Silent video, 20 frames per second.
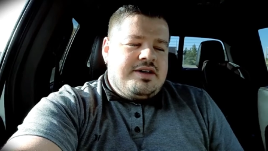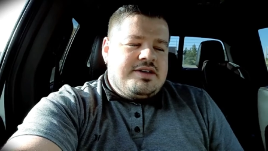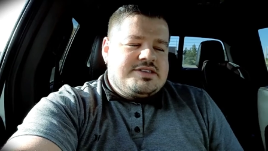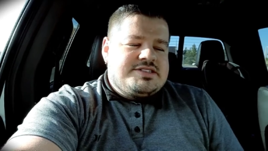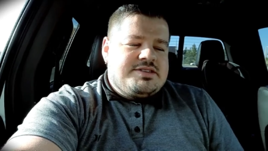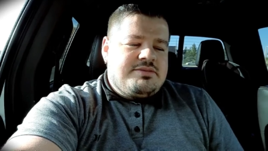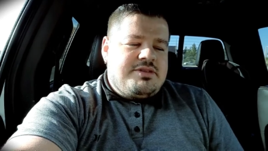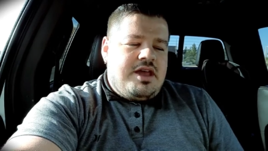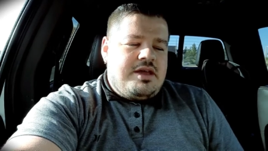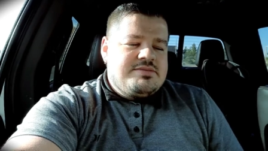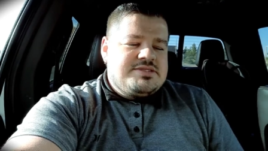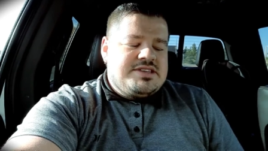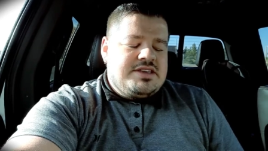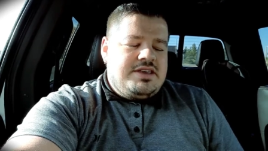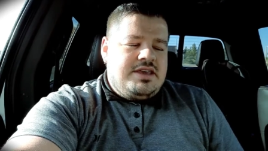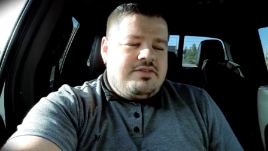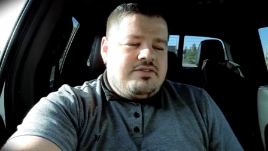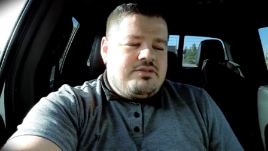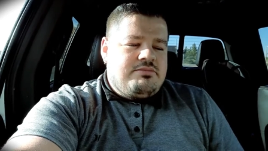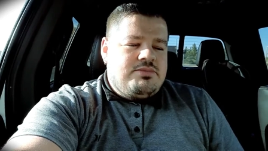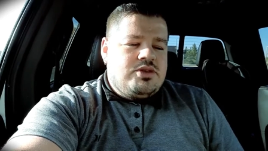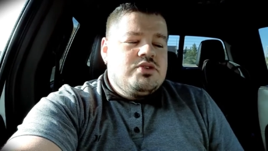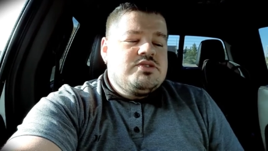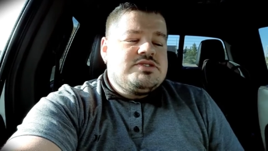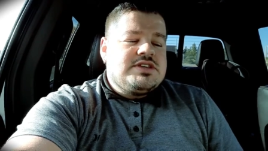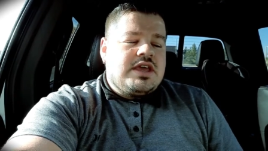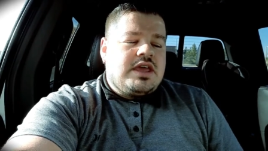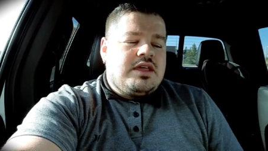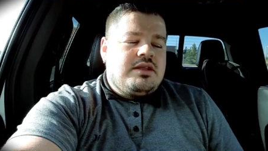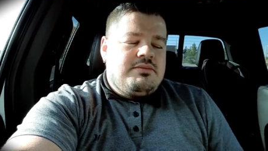Sometimes even
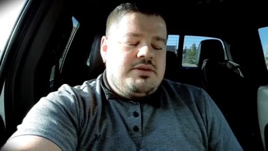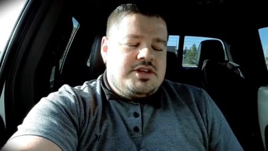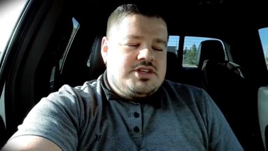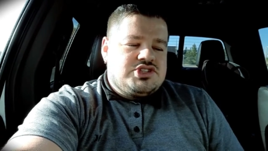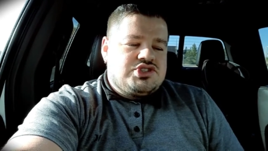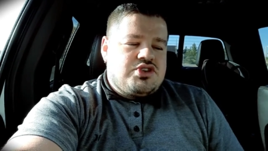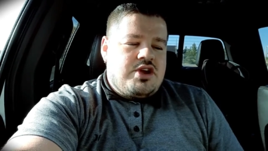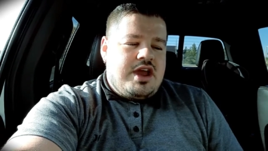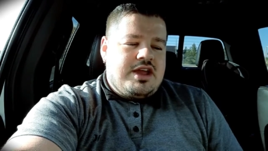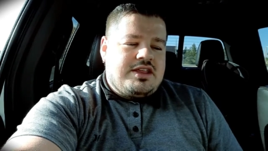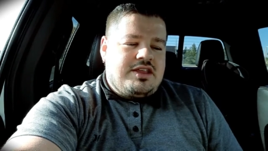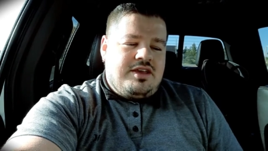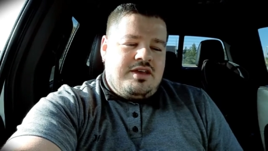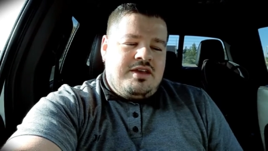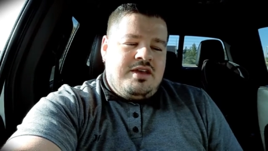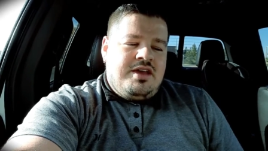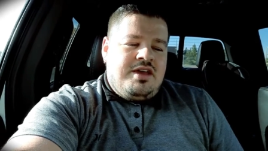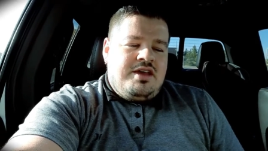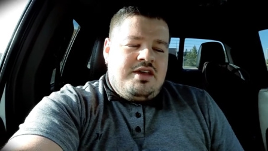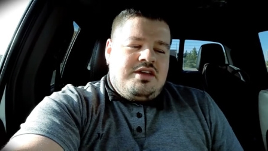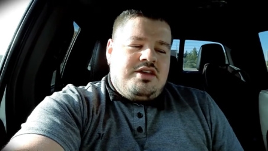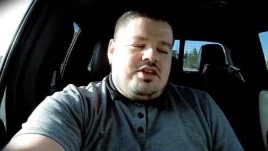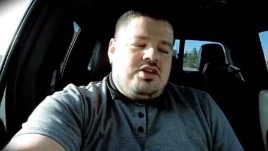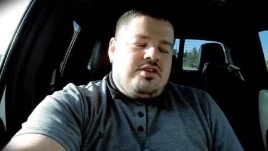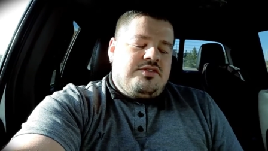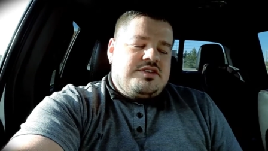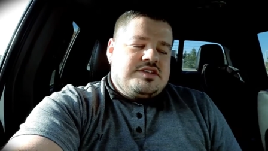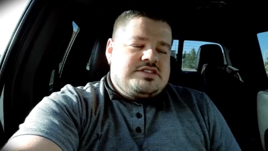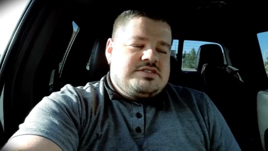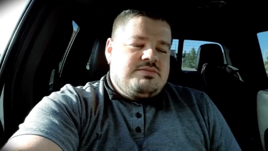music can be distracting.
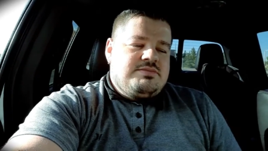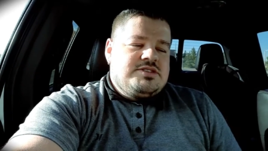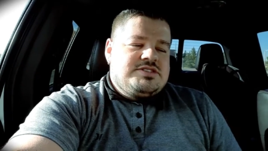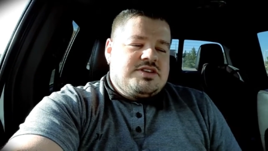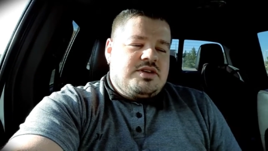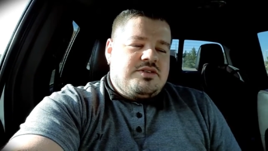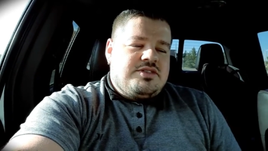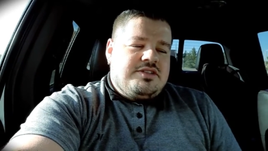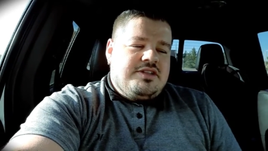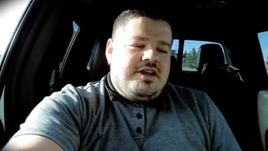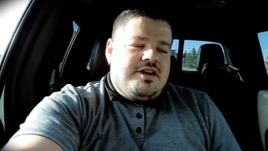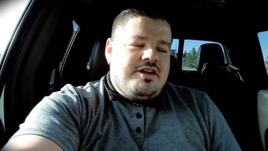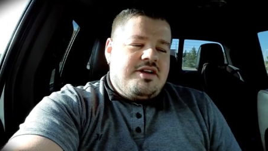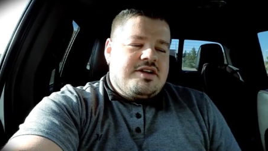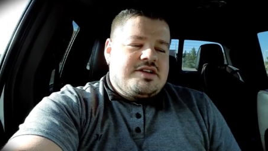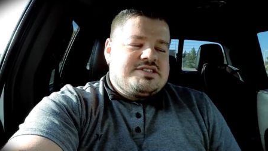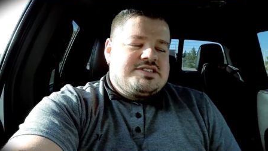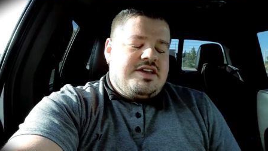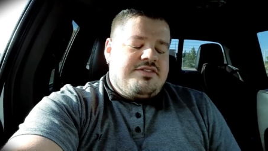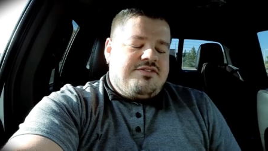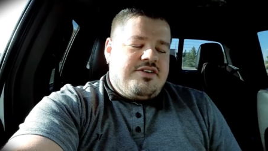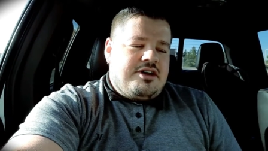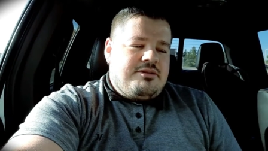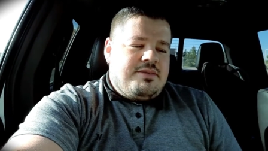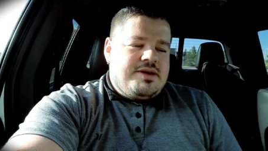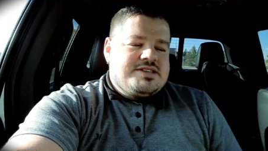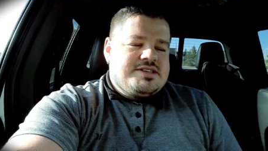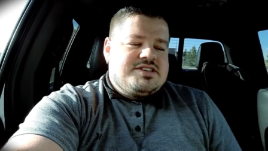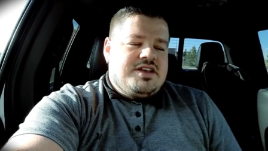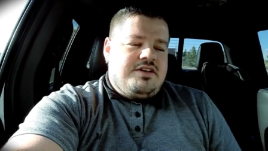If it's music with lyrics, I find
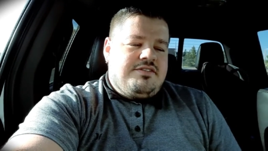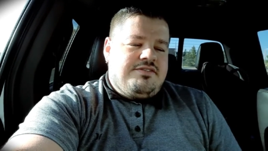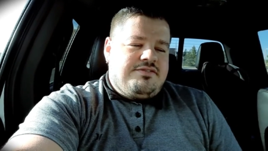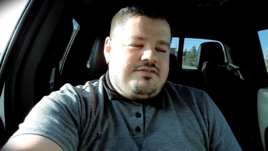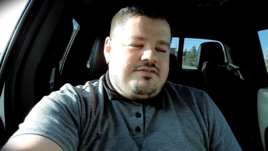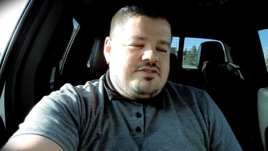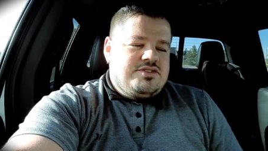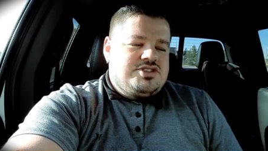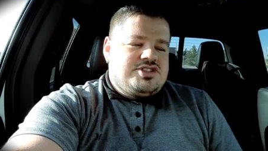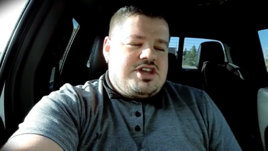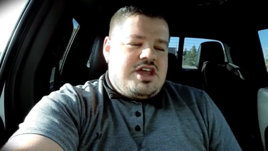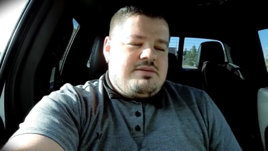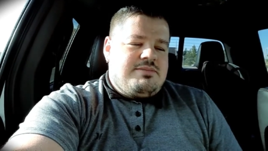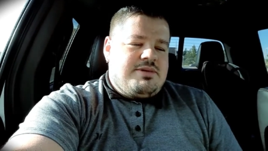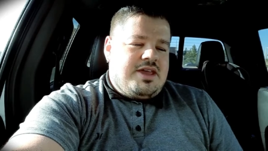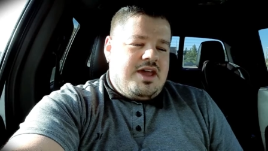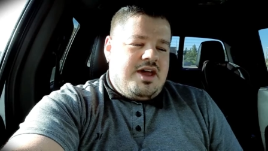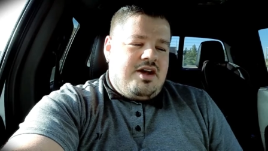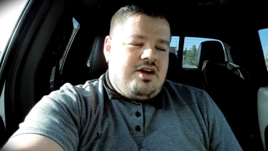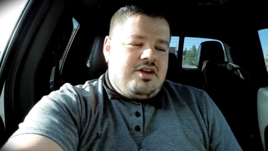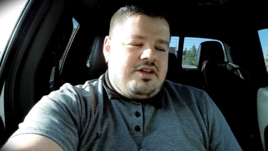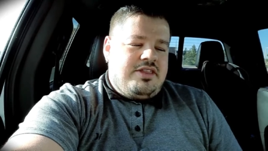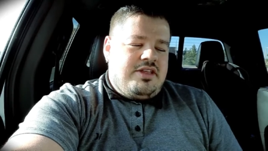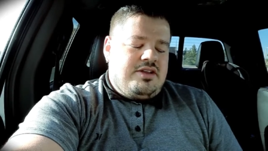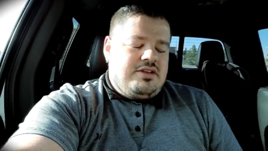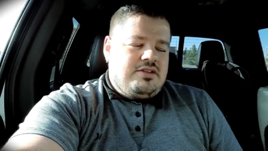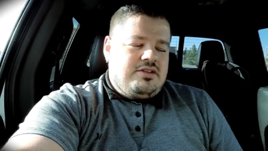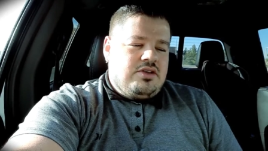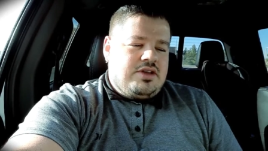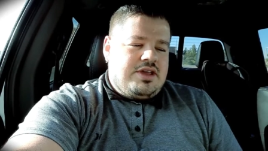myself jamming out and
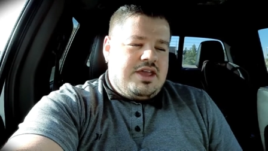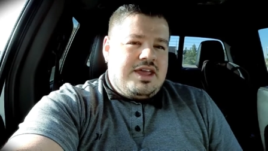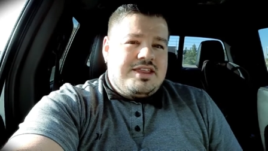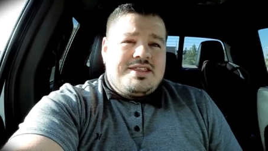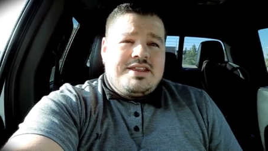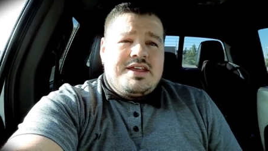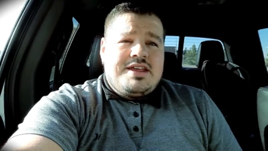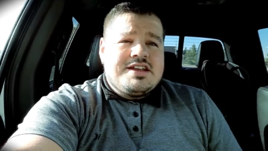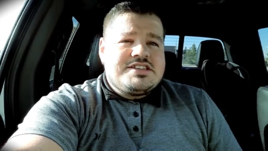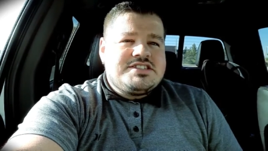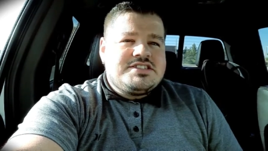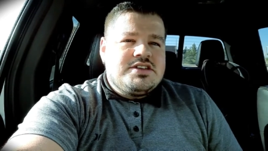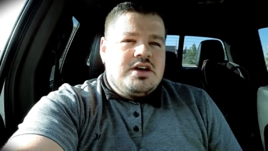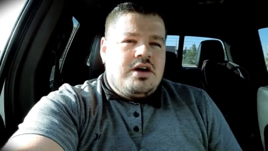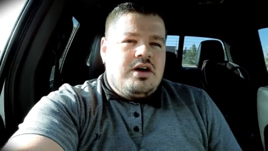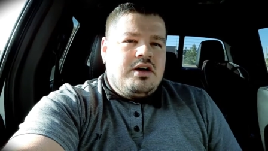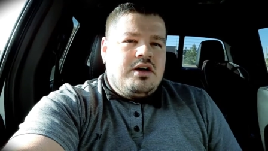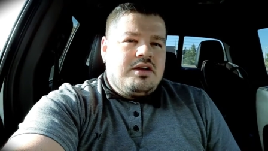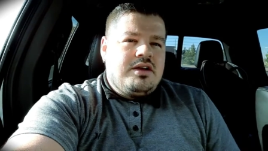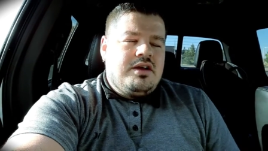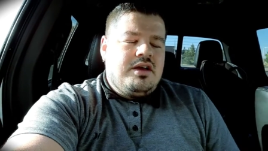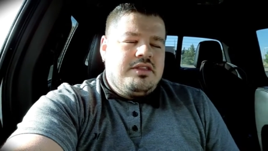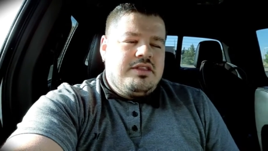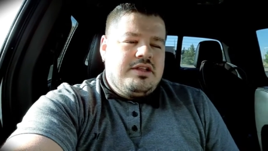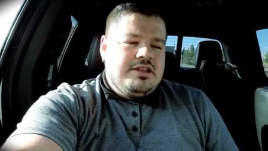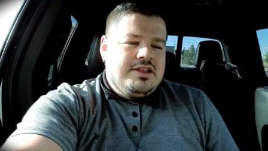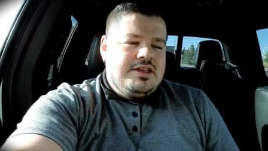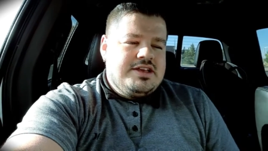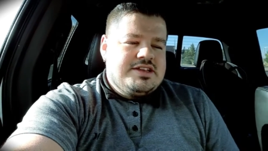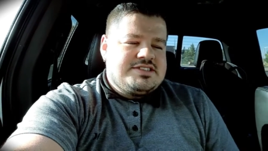then looking at the next song on the
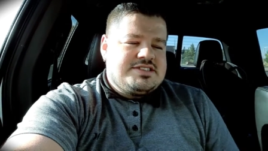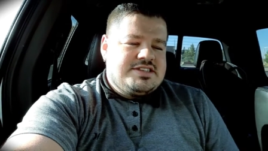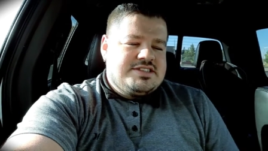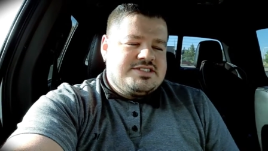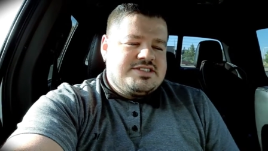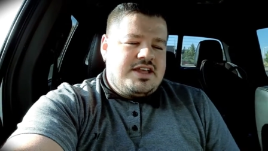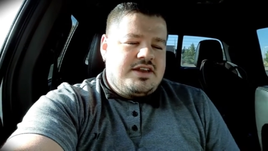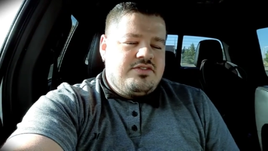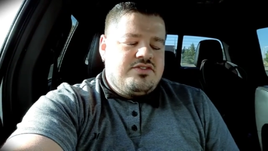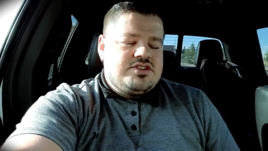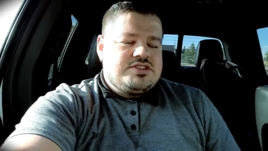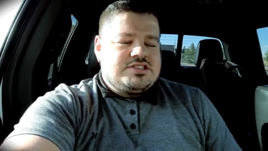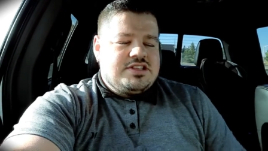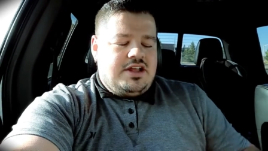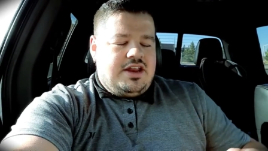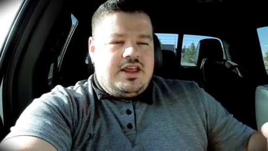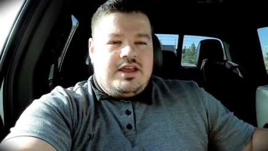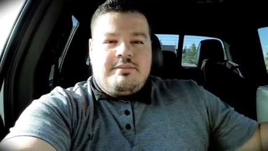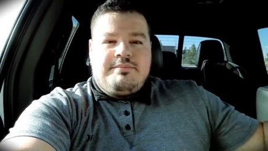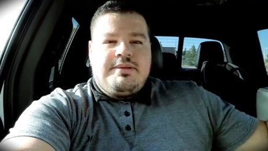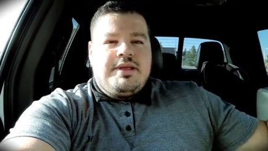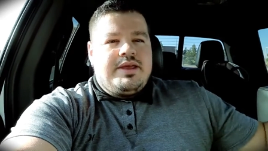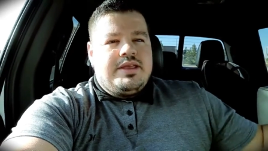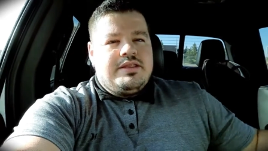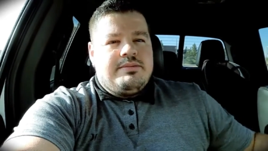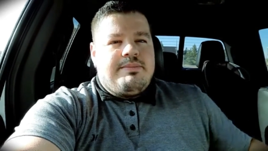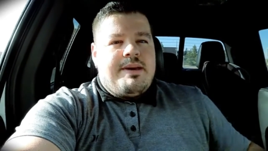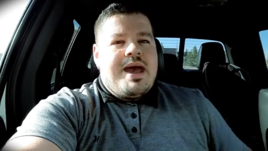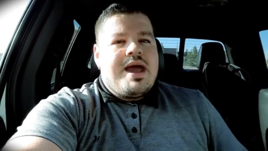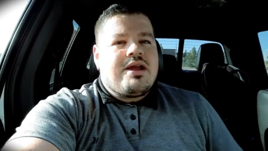list instead of just letting it play in
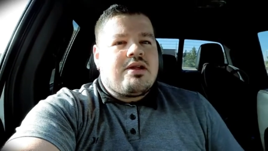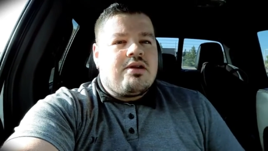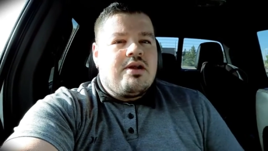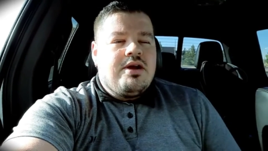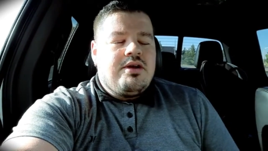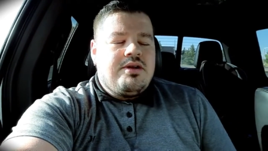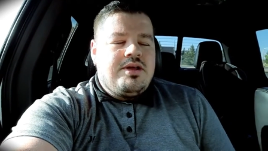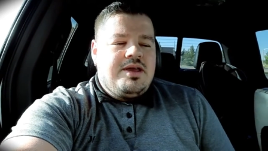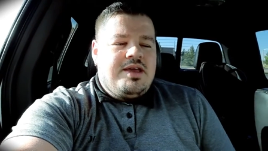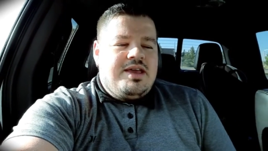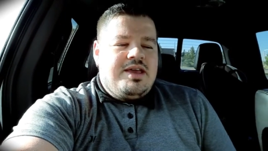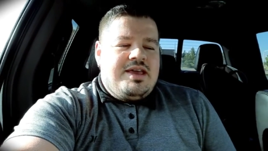the background.